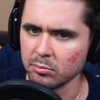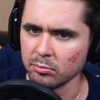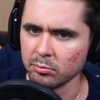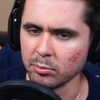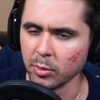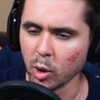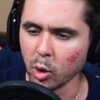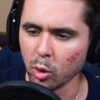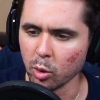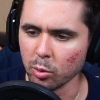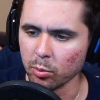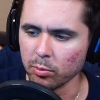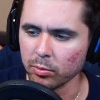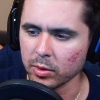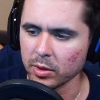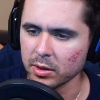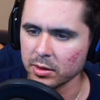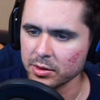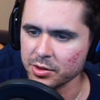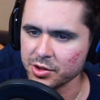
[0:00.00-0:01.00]

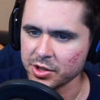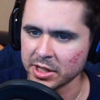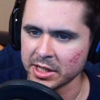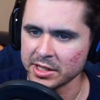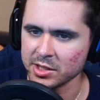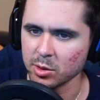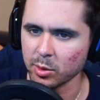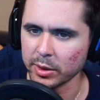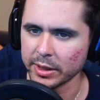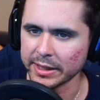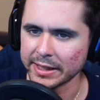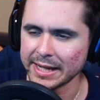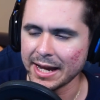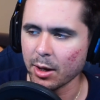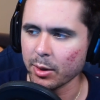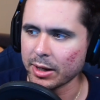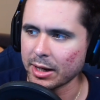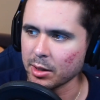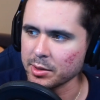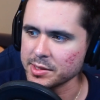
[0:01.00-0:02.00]
Boom. Shit is going
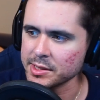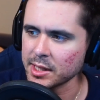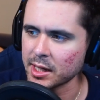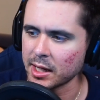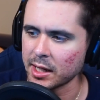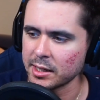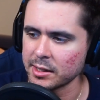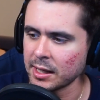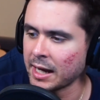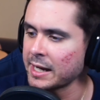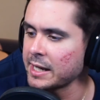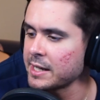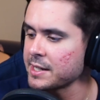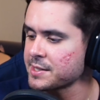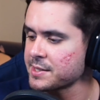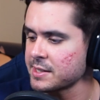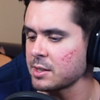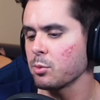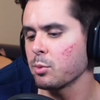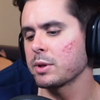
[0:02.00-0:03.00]
down outside. I need to
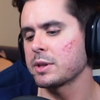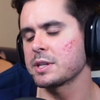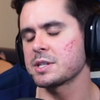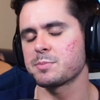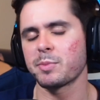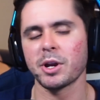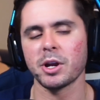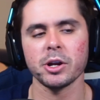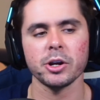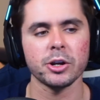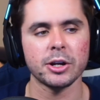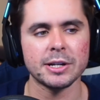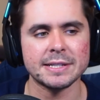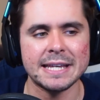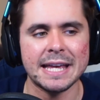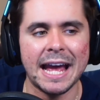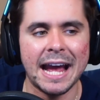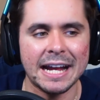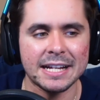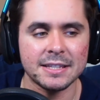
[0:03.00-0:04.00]
see when this barrier gets
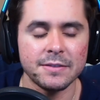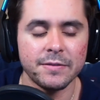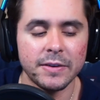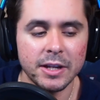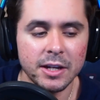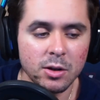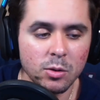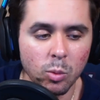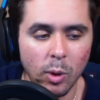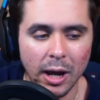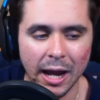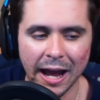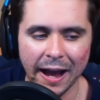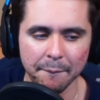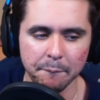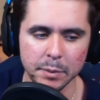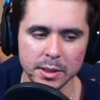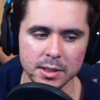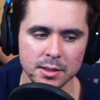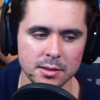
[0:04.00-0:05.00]
activated, what
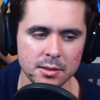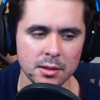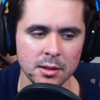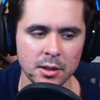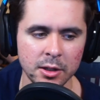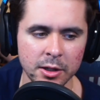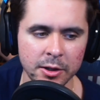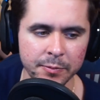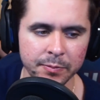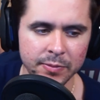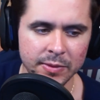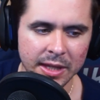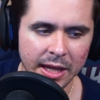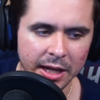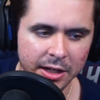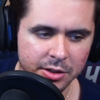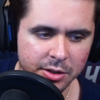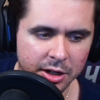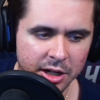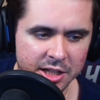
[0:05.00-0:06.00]
happens.
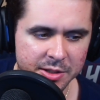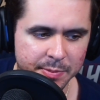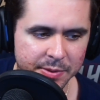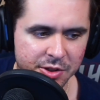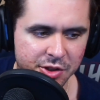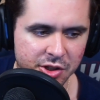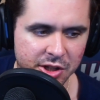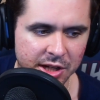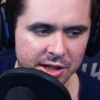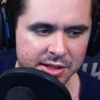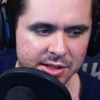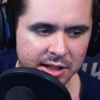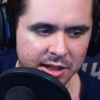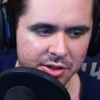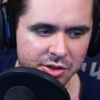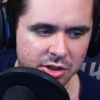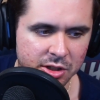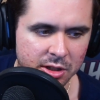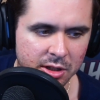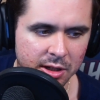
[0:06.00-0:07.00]
Hector has been chasing
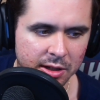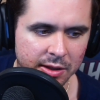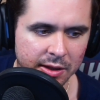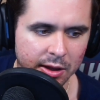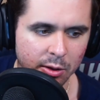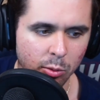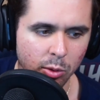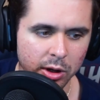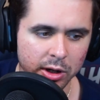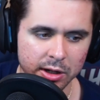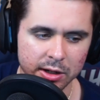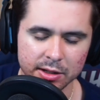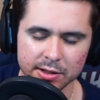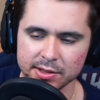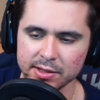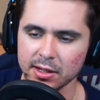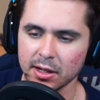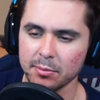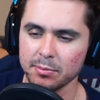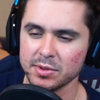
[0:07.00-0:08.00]
Elchinda and they wanted to
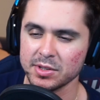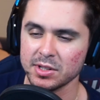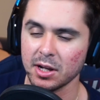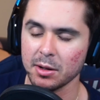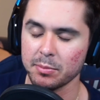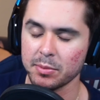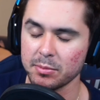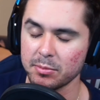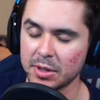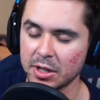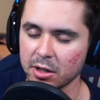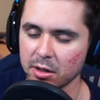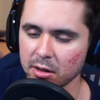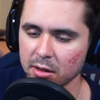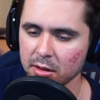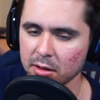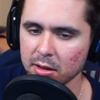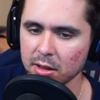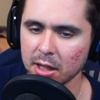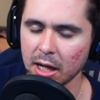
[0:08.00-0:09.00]
stop him here.
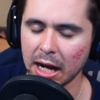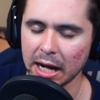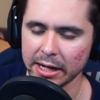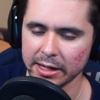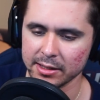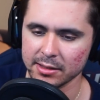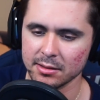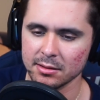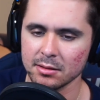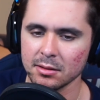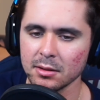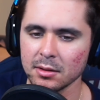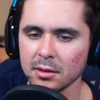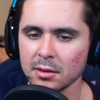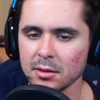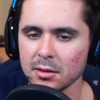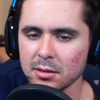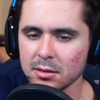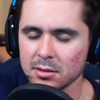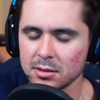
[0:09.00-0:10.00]
Got it.
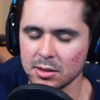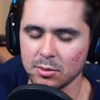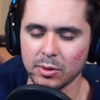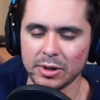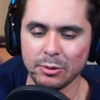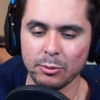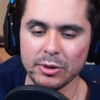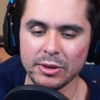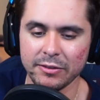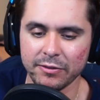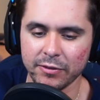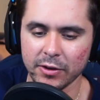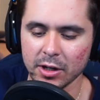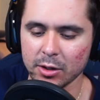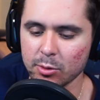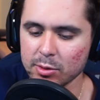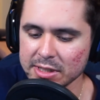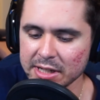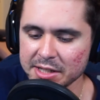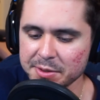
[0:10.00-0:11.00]
See, when the fuck
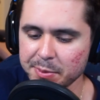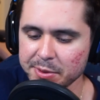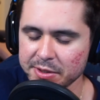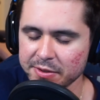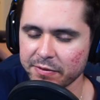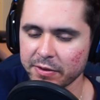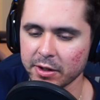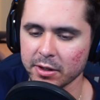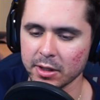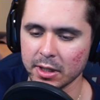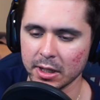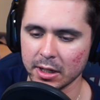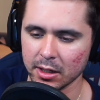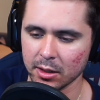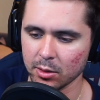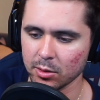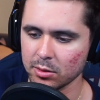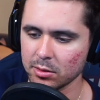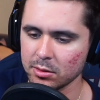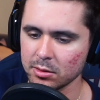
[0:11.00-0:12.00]
was I supposed to figure that out?